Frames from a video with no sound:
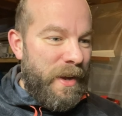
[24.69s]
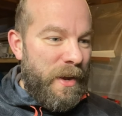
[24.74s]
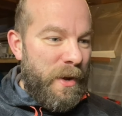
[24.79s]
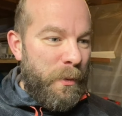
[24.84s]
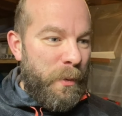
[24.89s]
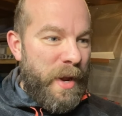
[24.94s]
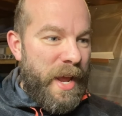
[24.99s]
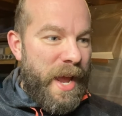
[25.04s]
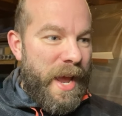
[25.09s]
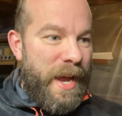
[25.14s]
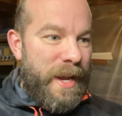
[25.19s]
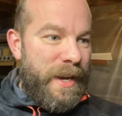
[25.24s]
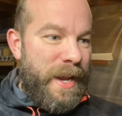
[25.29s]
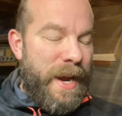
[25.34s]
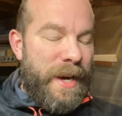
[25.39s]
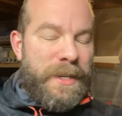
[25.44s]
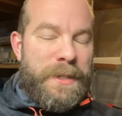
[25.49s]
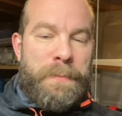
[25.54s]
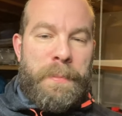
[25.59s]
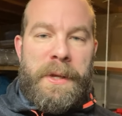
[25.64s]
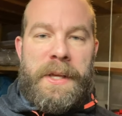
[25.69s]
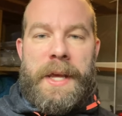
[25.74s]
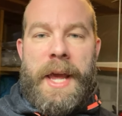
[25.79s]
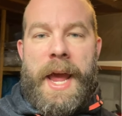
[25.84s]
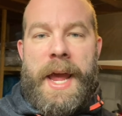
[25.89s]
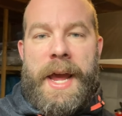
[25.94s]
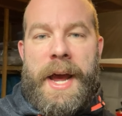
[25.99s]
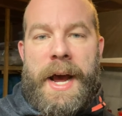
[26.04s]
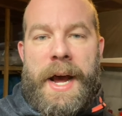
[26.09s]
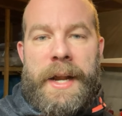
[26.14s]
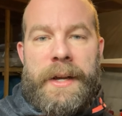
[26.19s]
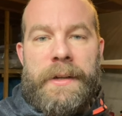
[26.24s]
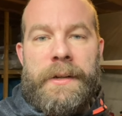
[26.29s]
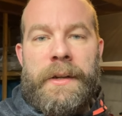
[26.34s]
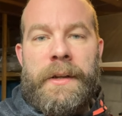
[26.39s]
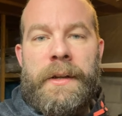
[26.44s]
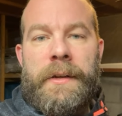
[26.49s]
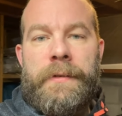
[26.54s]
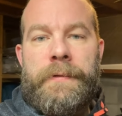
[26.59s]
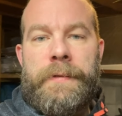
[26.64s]
we had XPA
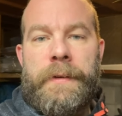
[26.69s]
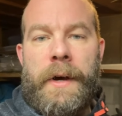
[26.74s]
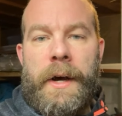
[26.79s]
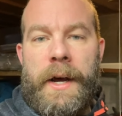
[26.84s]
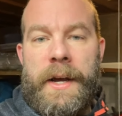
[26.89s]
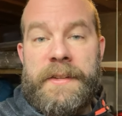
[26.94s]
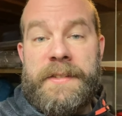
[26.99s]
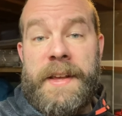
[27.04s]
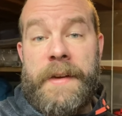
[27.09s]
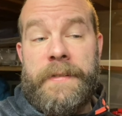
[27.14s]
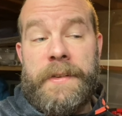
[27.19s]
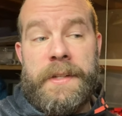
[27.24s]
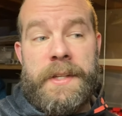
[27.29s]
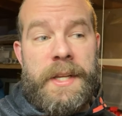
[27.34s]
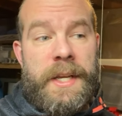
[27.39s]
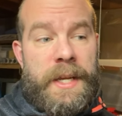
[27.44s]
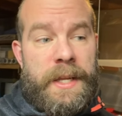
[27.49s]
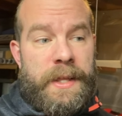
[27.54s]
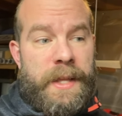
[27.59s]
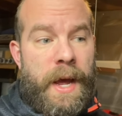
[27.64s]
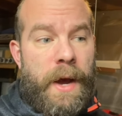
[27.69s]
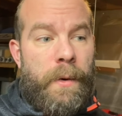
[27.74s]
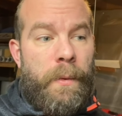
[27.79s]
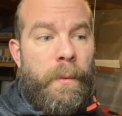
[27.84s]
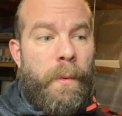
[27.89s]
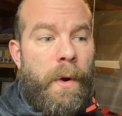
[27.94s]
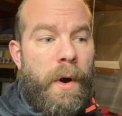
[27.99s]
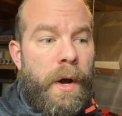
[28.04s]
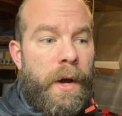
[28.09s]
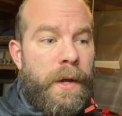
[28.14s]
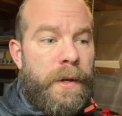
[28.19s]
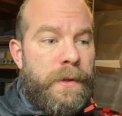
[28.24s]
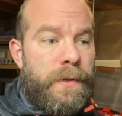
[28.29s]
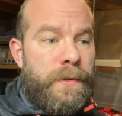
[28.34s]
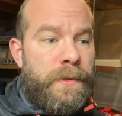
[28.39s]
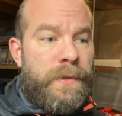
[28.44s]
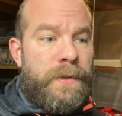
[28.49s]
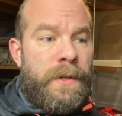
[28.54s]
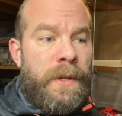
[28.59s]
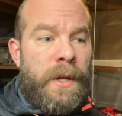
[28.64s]
on 17. That
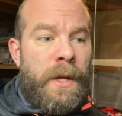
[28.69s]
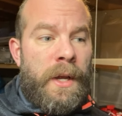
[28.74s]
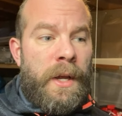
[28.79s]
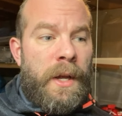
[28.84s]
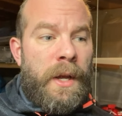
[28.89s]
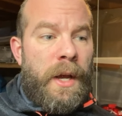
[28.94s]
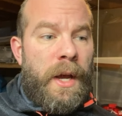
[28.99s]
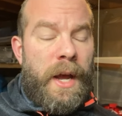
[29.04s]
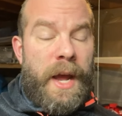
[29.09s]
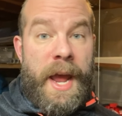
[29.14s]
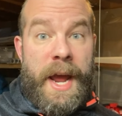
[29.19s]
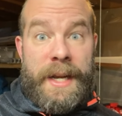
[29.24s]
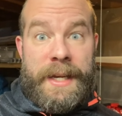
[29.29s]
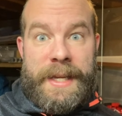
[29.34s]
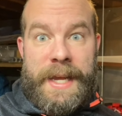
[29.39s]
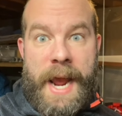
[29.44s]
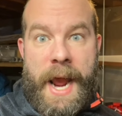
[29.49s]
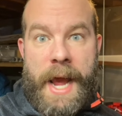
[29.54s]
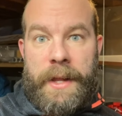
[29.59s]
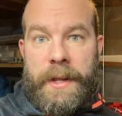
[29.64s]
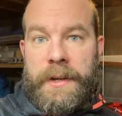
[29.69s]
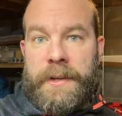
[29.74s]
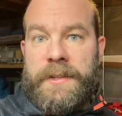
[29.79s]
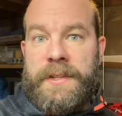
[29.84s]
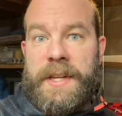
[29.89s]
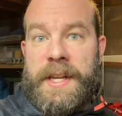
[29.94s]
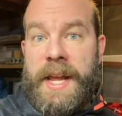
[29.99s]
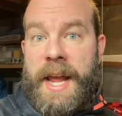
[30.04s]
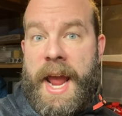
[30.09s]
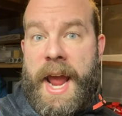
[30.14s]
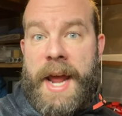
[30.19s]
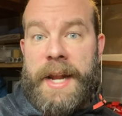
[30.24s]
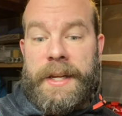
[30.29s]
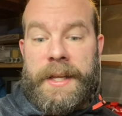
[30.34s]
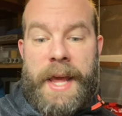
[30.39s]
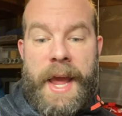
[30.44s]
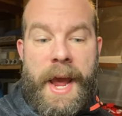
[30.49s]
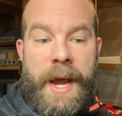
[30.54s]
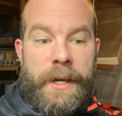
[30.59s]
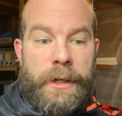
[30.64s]
was, had Galaxy and
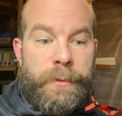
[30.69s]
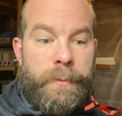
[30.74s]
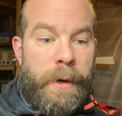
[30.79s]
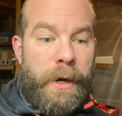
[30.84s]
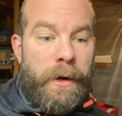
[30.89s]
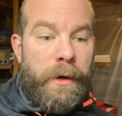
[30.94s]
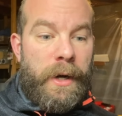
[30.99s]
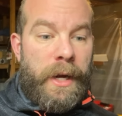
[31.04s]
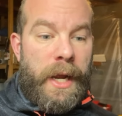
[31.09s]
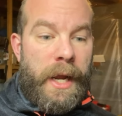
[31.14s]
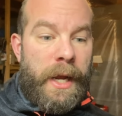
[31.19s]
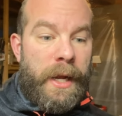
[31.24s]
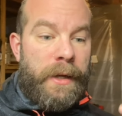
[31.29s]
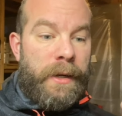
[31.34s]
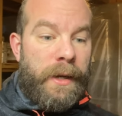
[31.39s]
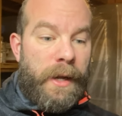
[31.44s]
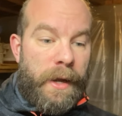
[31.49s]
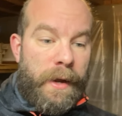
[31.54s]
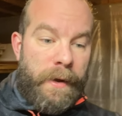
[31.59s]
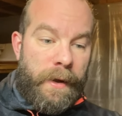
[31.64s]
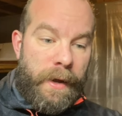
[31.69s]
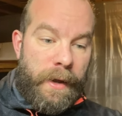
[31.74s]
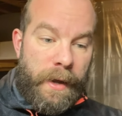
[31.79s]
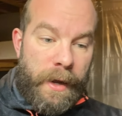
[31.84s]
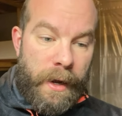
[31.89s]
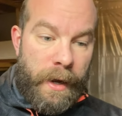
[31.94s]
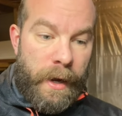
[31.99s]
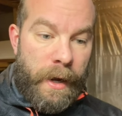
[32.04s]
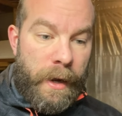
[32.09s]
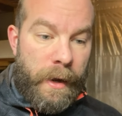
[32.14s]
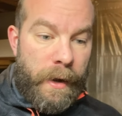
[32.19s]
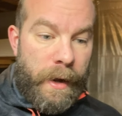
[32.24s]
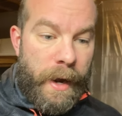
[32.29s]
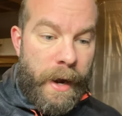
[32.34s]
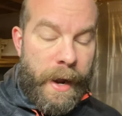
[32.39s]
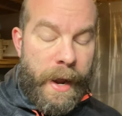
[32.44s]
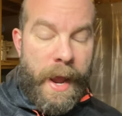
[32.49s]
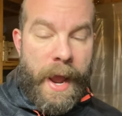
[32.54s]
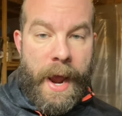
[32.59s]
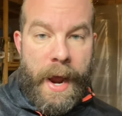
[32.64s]
Cashmere. And
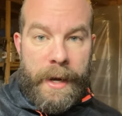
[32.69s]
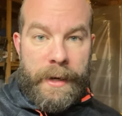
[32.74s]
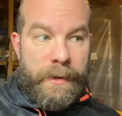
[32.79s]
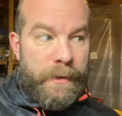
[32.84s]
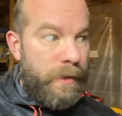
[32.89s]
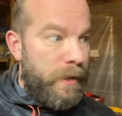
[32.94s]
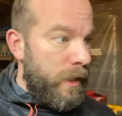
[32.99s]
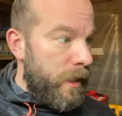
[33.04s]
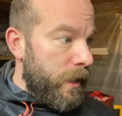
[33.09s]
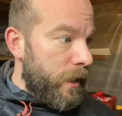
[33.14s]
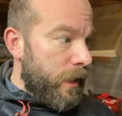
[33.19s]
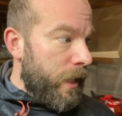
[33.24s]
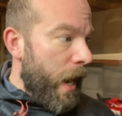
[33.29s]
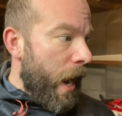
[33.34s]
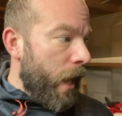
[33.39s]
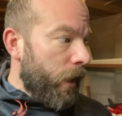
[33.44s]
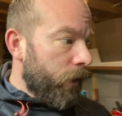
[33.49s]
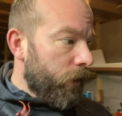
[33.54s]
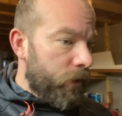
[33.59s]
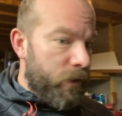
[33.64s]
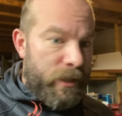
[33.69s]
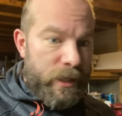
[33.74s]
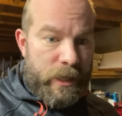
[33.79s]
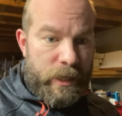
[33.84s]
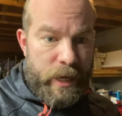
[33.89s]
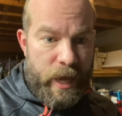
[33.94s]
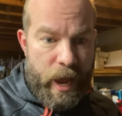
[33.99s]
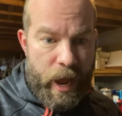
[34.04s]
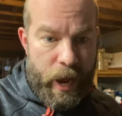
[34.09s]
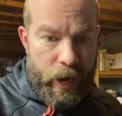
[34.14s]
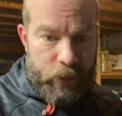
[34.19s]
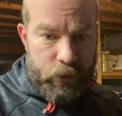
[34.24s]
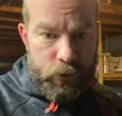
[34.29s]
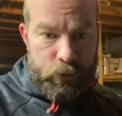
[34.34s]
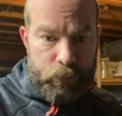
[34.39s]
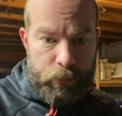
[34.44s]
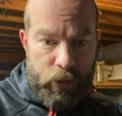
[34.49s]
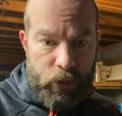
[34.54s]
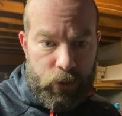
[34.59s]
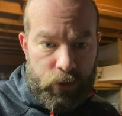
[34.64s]
I had the Galaxy
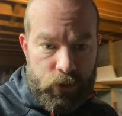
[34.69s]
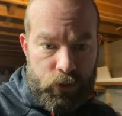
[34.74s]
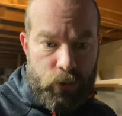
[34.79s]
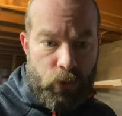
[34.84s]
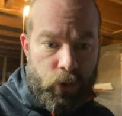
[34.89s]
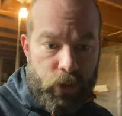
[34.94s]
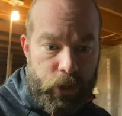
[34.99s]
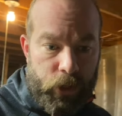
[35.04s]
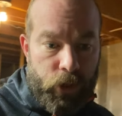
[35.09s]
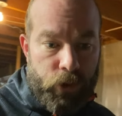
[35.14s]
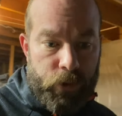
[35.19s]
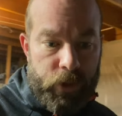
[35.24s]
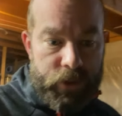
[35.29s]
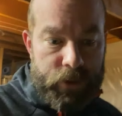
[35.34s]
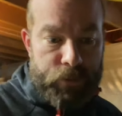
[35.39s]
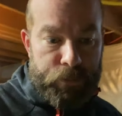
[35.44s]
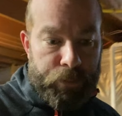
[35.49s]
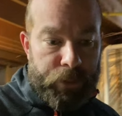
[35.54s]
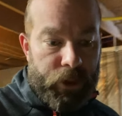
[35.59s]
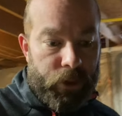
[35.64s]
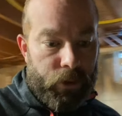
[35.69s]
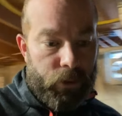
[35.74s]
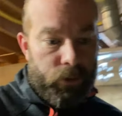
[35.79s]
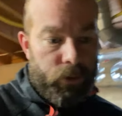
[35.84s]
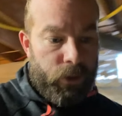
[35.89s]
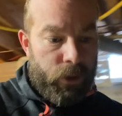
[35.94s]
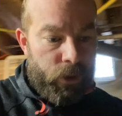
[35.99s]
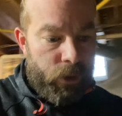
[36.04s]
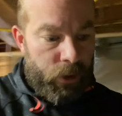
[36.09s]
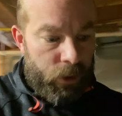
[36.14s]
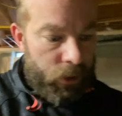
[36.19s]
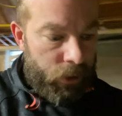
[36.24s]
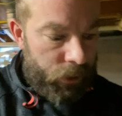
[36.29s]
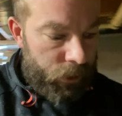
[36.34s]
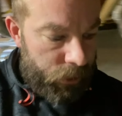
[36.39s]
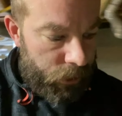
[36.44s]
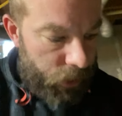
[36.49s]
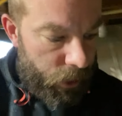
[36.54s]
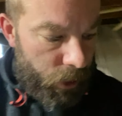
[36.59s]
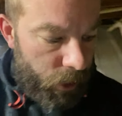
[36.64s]
Cashmere sort of grist bill
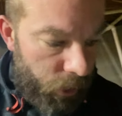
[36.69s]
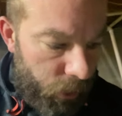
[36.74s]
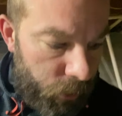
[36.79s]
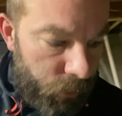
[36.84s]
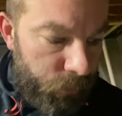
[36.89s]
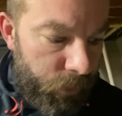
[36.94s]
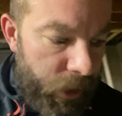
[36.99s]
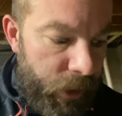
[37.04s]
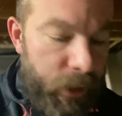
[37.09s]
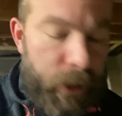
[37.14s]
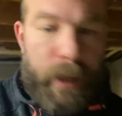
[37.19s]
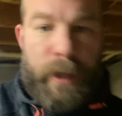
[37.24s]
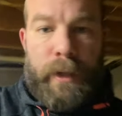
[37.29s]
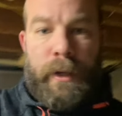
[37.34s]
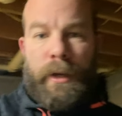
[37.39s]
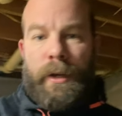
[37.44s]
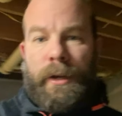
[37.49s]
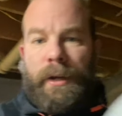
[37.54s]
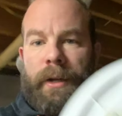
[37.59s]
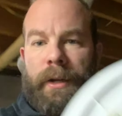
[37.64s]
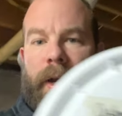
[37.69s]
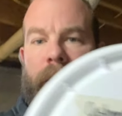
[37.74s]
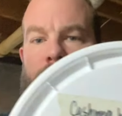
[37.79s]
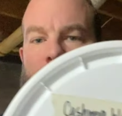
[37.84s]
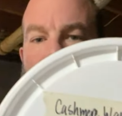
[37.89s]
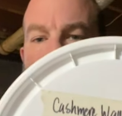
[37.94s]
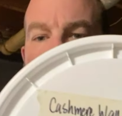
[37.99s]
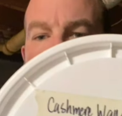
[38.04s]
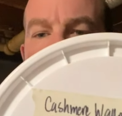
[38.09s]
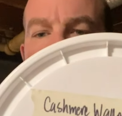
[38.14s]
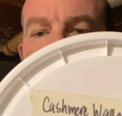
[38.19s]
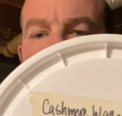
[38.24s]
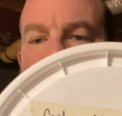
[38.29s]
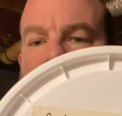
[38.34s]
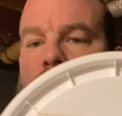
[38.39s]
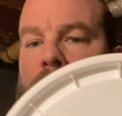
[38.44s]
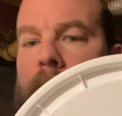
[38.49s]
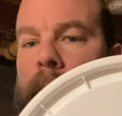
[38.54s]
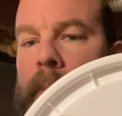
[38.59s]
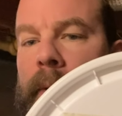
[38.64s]
already kind of
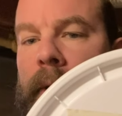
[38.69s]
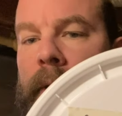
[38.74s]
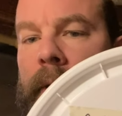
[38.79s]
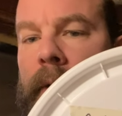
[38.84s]
mixed up